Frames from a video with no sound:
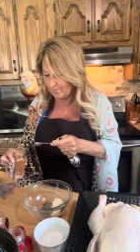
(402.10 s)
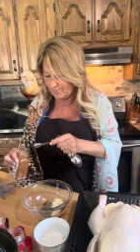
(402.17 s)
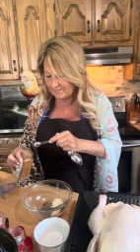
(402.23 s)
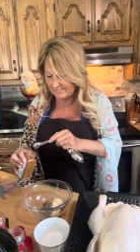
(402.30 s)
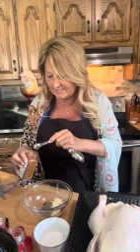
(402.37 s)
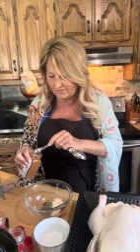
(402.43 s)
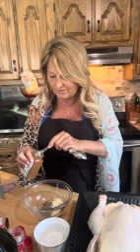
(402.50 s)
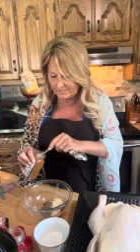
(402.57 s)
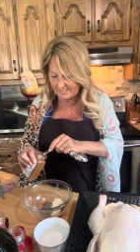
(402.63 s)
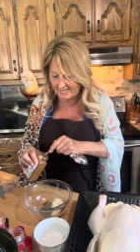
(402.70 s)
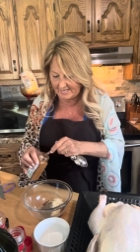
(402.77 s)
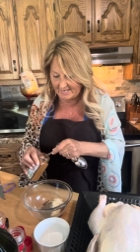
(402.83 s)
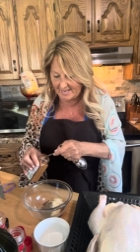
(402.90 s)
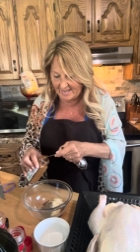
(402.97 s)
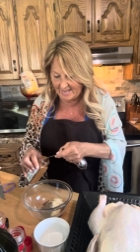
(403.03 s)
the ones that are
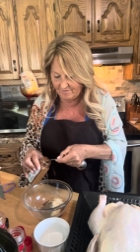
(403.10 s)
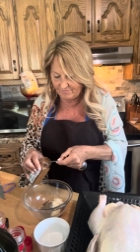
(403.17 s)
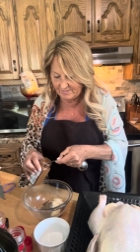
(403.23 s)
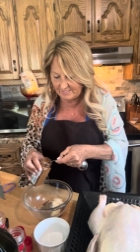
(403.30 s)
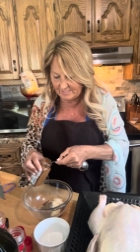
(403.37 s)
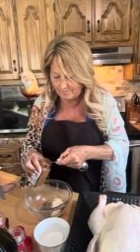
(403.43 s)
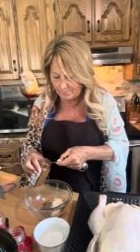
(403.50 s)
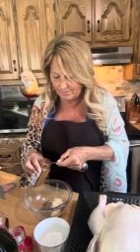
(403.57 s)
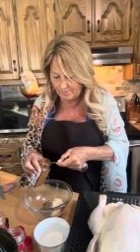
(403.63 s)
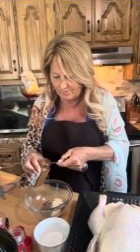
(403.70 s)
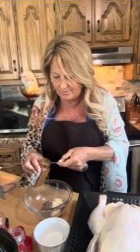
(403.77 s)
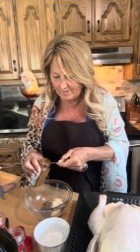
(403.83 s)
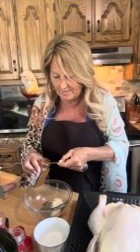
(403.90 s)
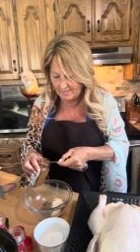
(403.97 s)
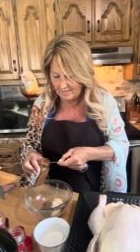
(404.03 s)
saying a half
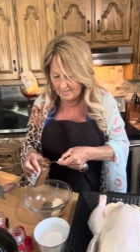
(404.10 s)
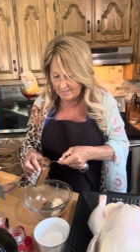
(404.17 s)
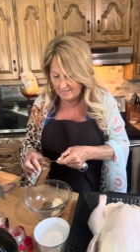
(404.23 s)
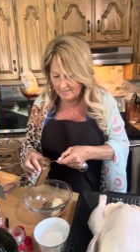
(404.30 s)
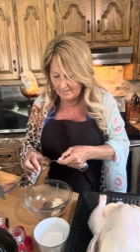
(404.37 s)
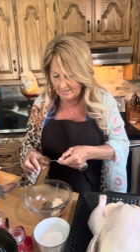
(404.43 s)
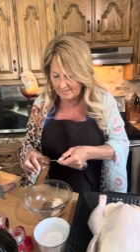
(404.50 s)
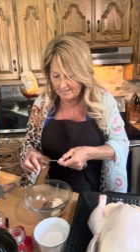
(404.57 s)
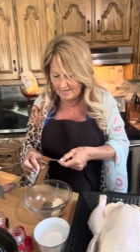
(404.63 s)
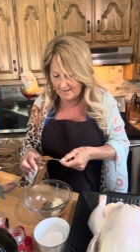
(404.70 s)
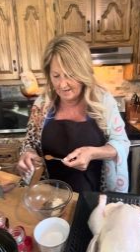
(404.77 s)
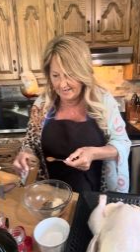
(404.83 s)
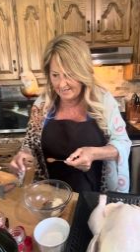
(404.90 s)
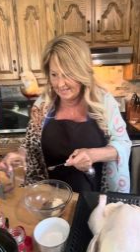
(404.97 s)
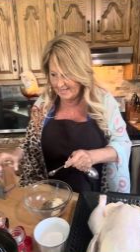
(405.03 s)
teaspoon of
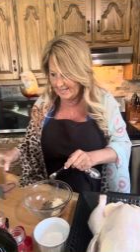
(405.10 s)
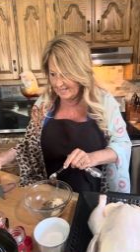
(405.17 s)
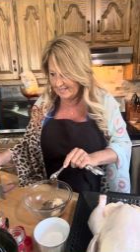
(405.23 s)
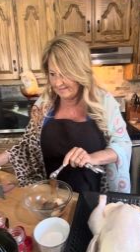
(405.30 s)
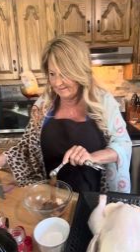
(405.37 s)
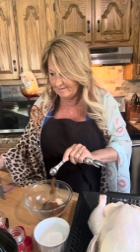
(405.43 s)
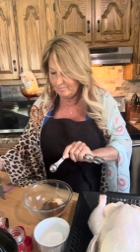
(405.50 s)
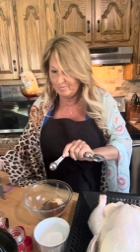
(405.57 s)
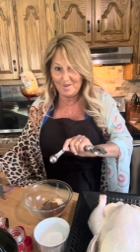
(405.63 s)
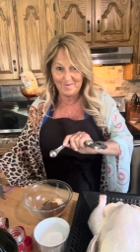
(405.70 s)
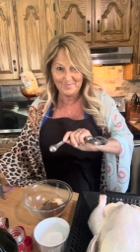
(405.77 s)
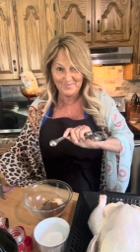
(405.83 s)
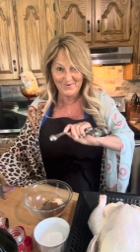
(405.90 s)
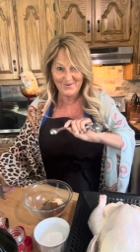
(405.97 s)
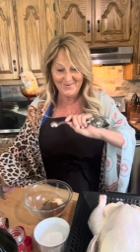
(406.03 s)
cayenne
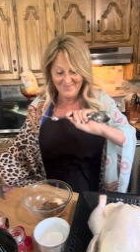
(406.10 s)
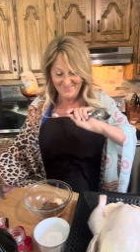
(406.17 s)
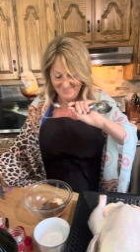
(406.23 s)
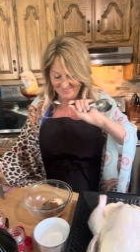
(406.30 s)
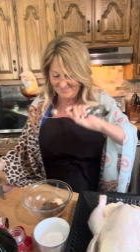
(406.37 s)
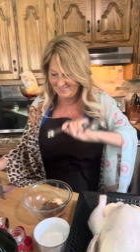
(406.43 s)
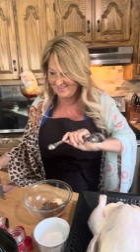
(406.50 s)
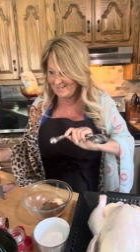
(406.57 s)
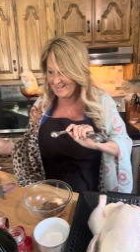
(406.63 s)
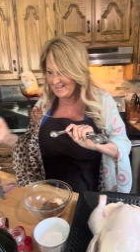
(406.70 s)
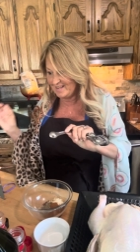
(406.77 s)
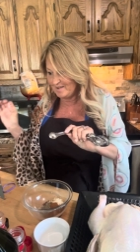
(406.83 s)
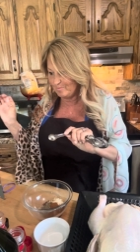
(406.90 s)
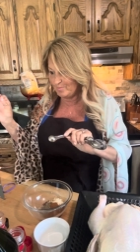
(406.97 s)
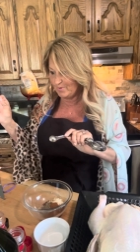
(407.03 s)
pepper,
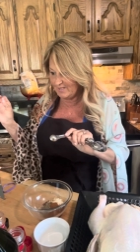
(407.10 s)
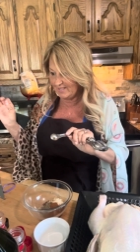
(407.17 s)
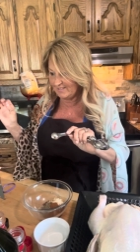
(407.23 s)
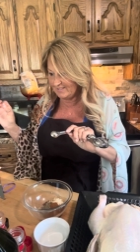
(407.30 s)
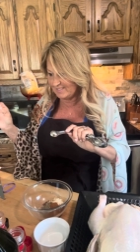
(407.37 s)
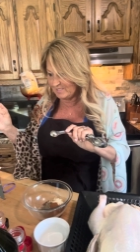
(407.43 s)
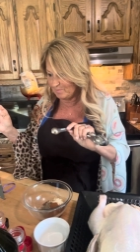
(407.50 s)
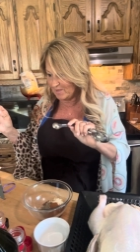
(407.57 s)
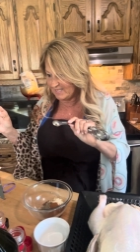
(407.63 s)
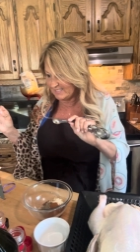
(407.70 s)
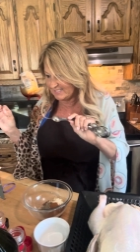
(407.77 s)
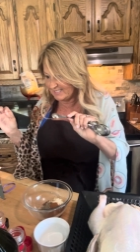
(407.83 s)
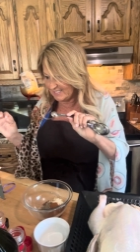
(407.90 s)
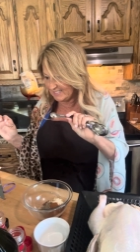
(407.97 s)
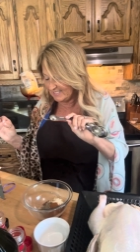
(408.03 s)
put a little spice in